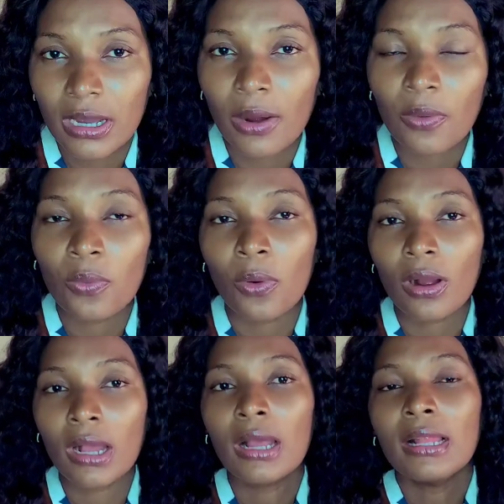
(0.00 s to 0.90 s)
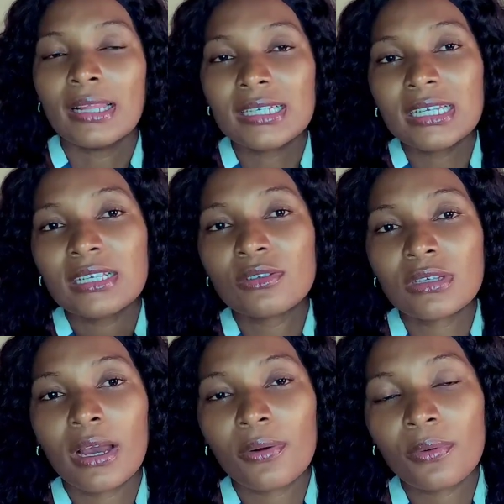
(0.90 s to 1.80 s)
their homework, let's say they
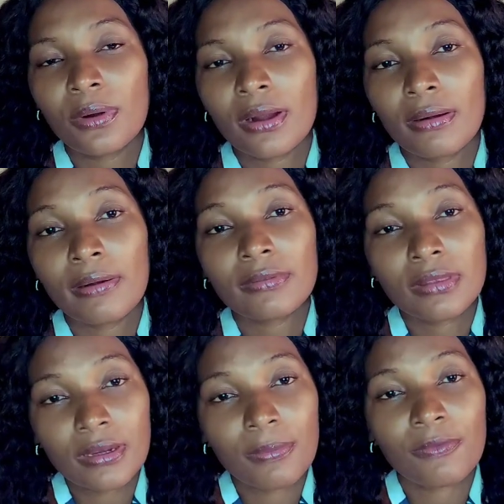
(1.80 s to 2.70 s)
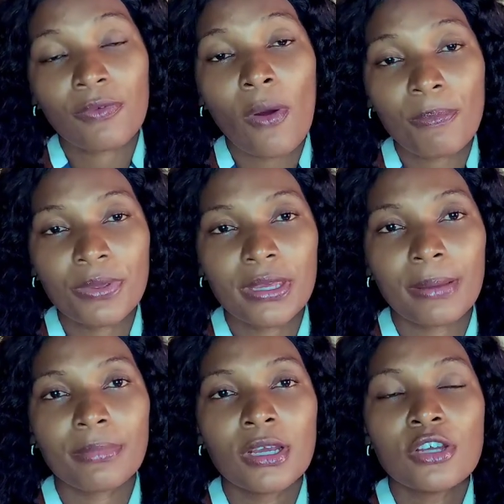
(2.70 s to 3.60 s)
do their homework around 4
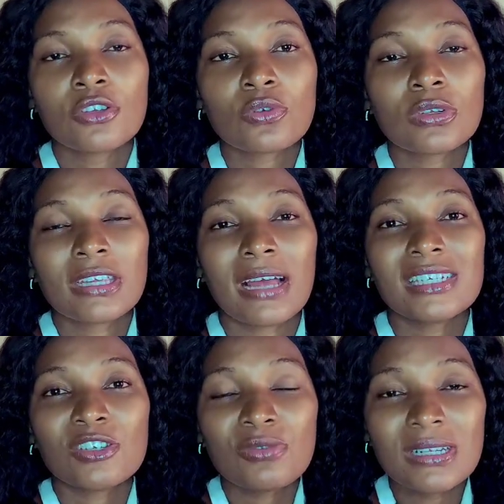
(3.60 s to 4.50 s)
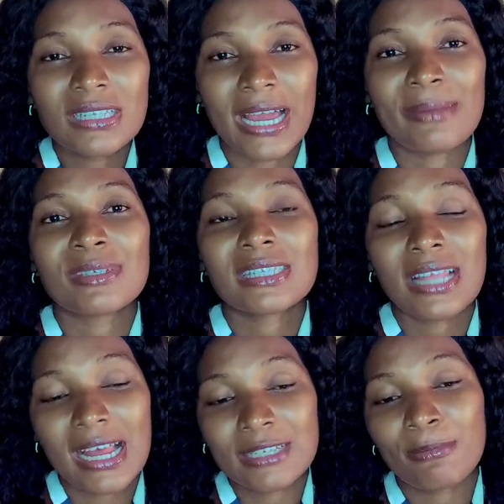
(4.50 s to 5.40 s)
p.m. So their screen time
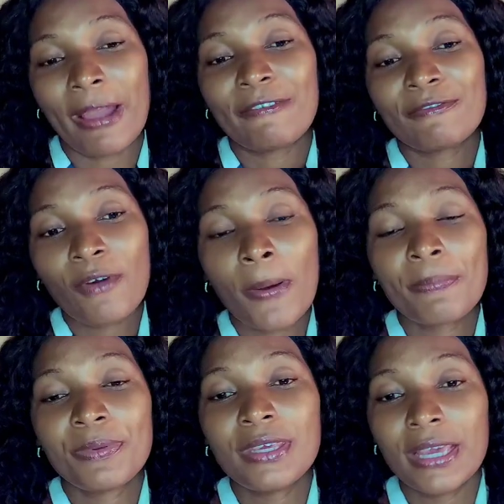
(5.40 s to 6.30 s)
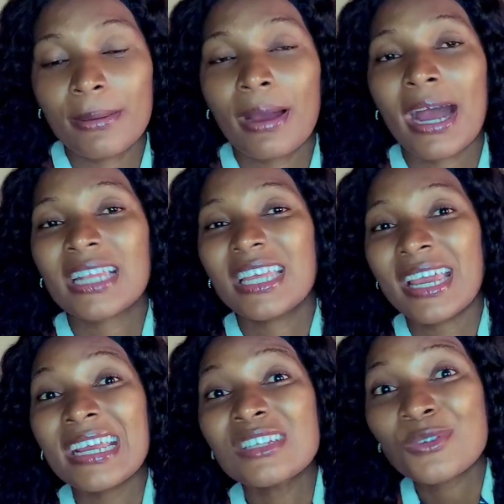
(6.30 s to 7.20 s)
starts by 4 p.m. and
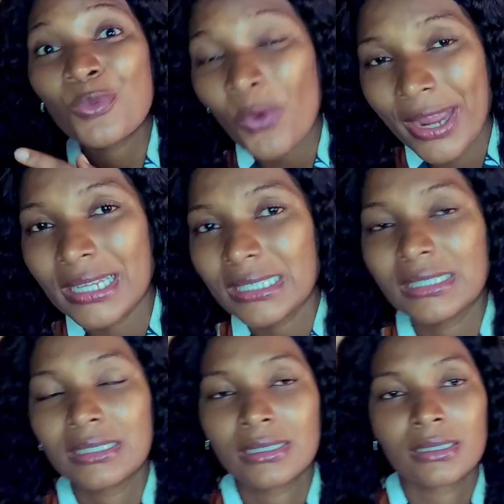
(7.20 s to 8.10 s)
ends when?